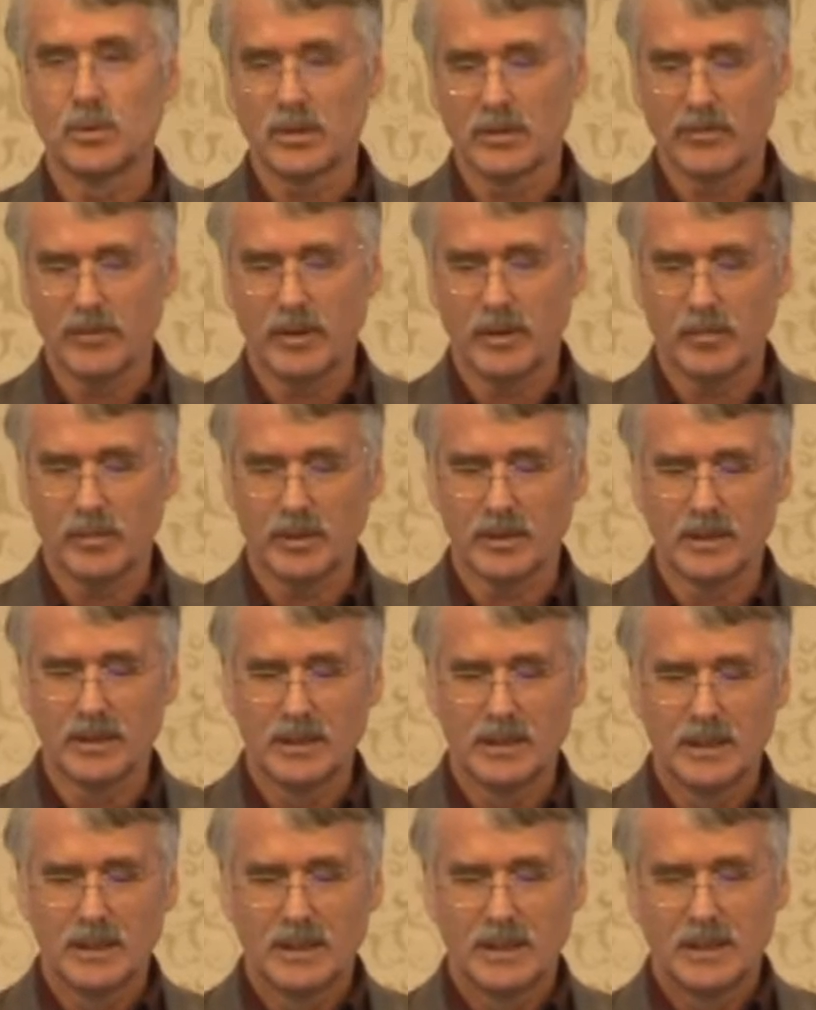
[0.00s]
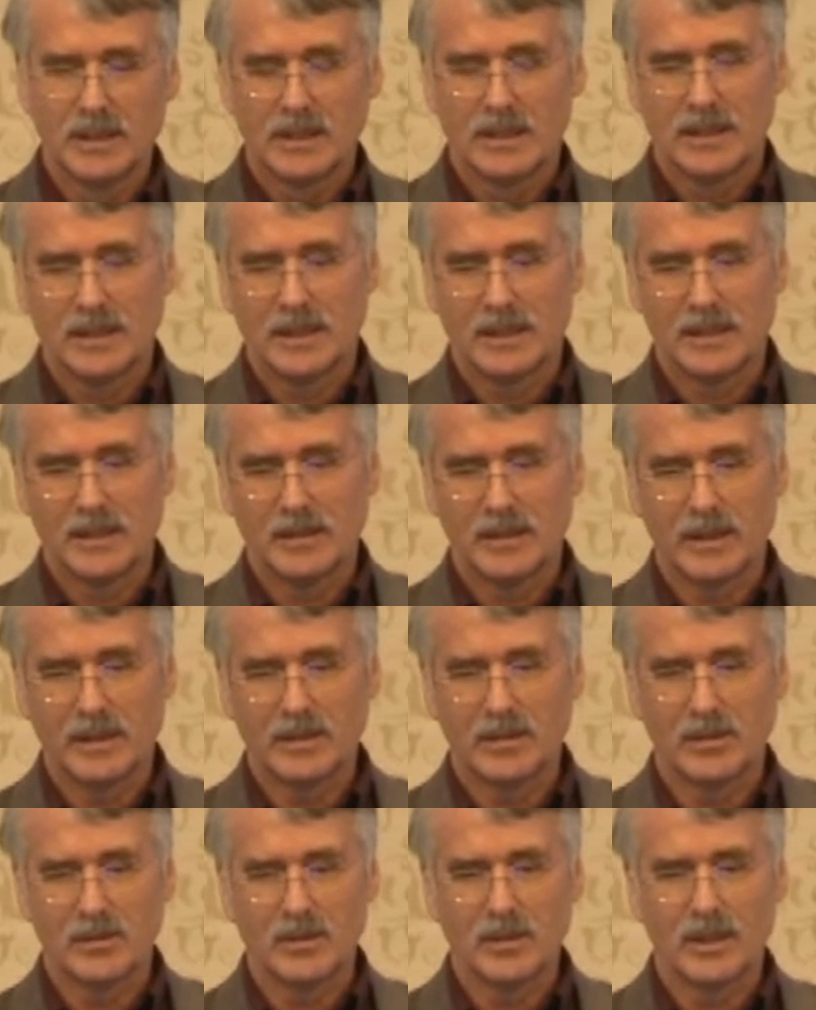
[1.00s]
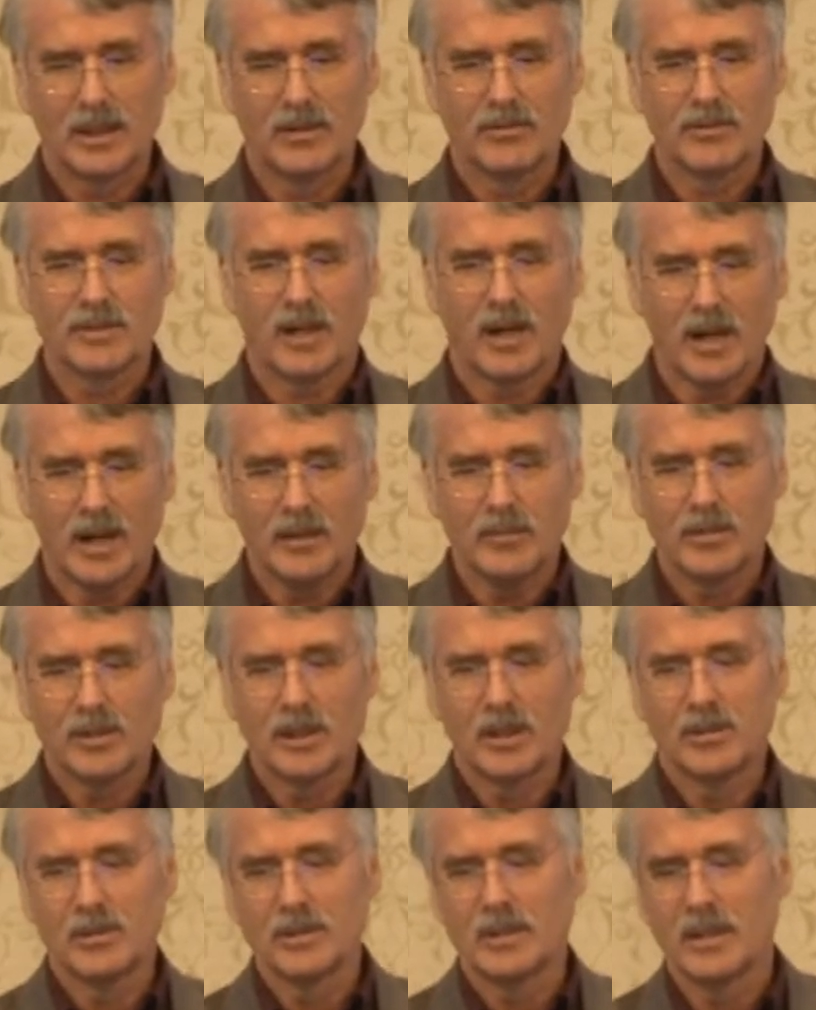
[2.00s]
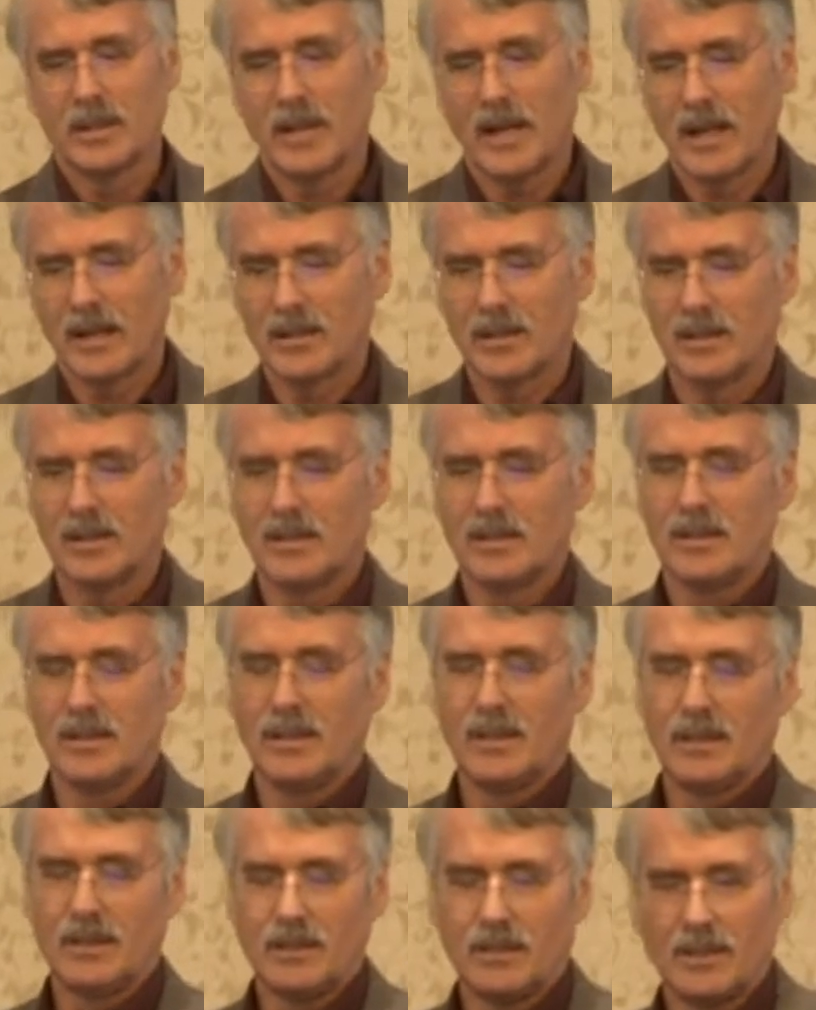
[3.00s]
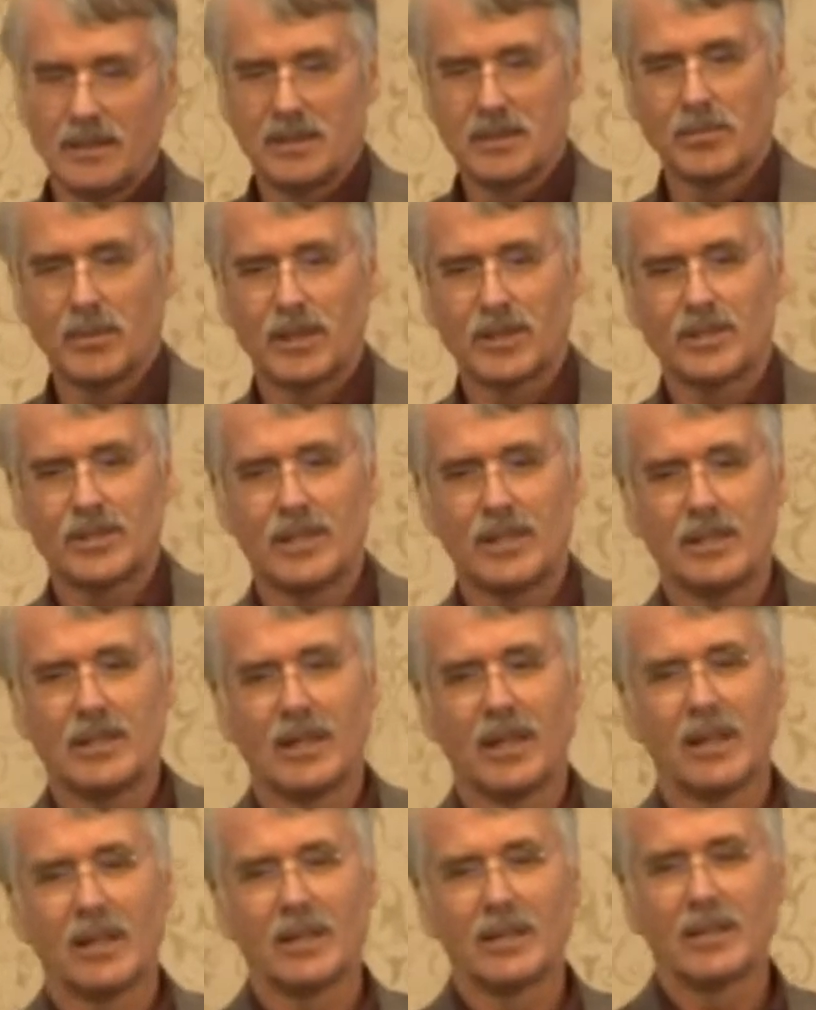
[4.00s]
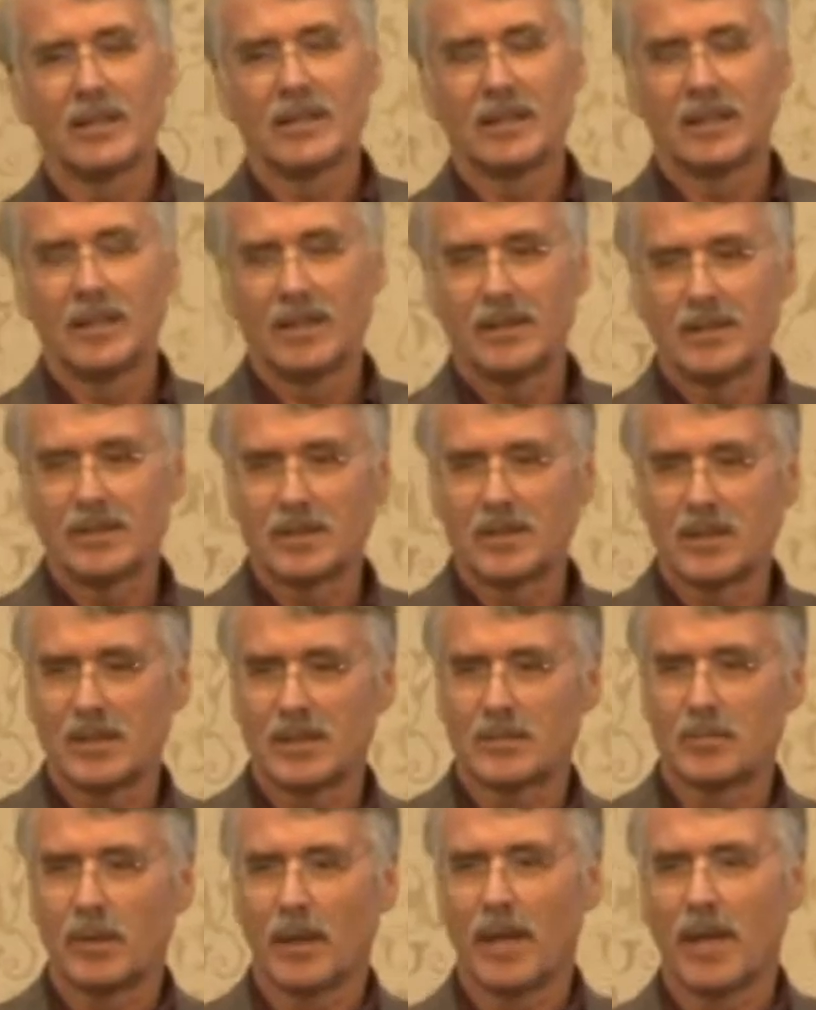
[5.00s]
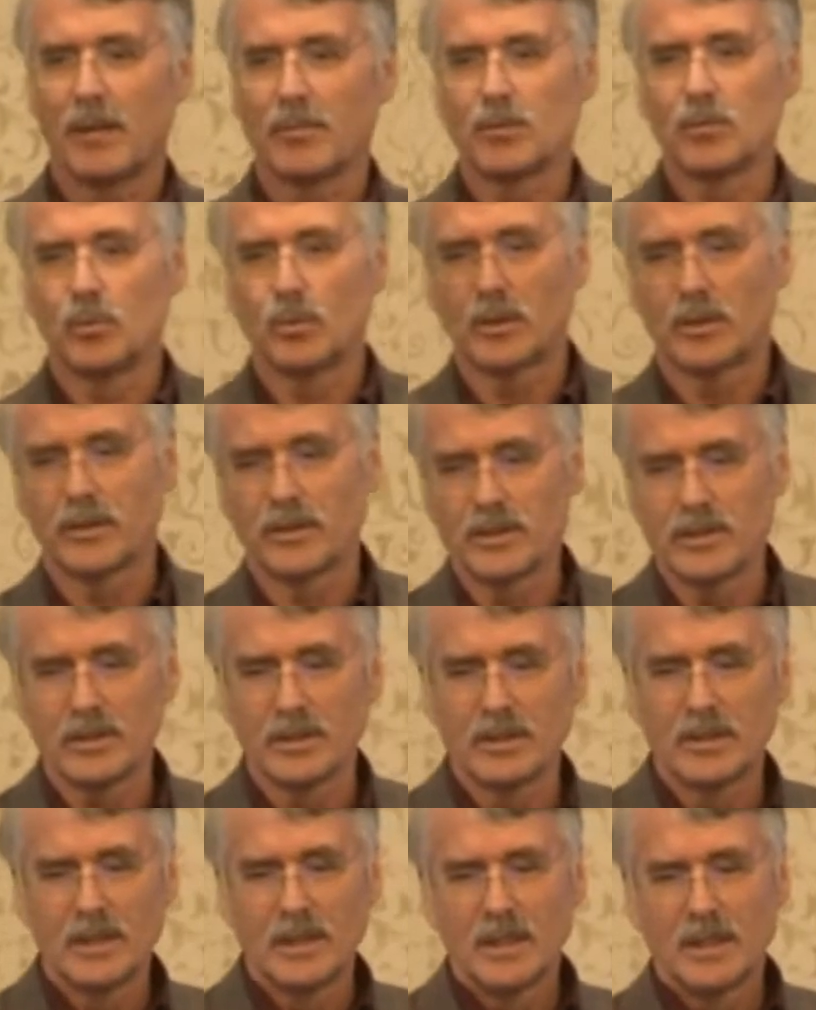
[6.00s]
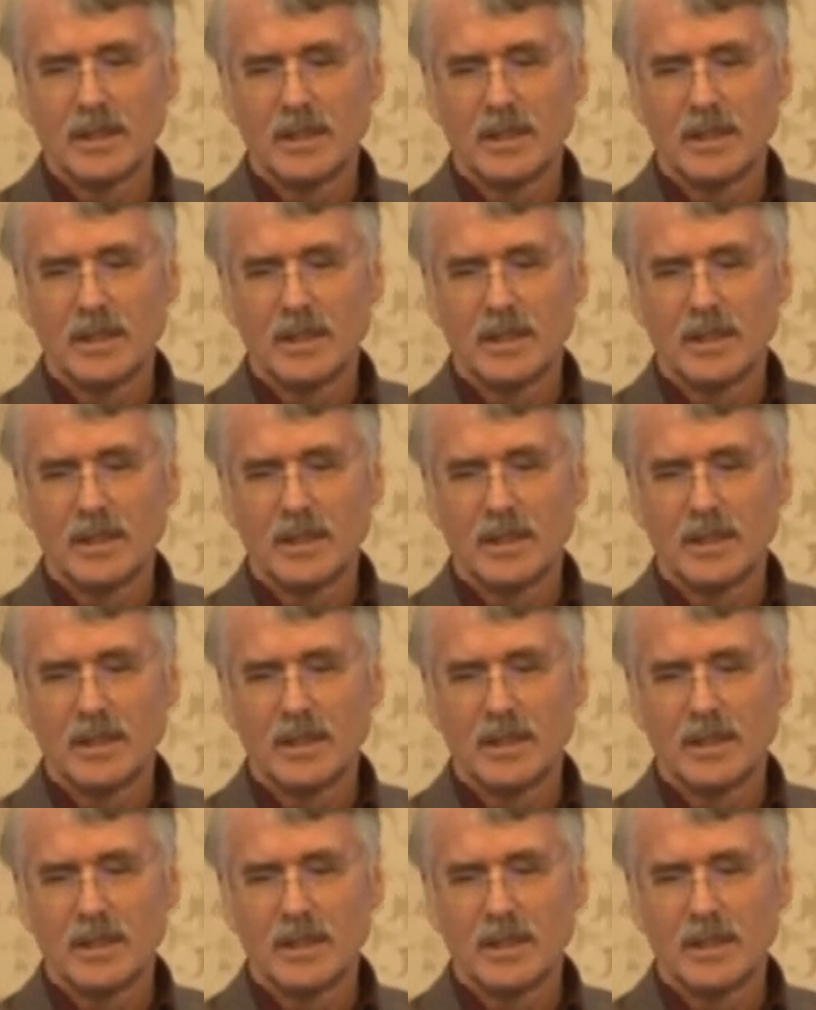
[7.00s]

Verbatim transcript: water vapor. Uh, I don't have time to go into that in, in as much detail as is perhaps warranted.